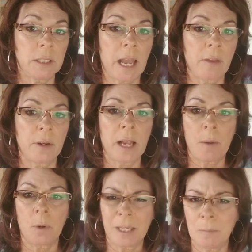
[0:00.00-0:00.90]
gathering out
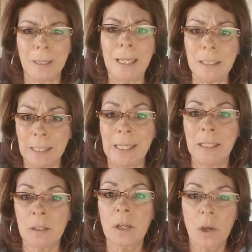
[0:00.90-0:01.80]
what can be
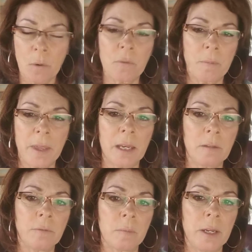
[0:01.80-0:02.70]
gleaned from that
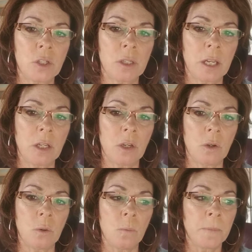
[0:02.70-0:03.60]
information that
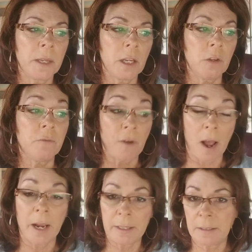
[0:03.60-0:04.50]
you
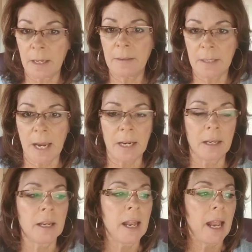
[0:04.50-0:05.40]
find in the data,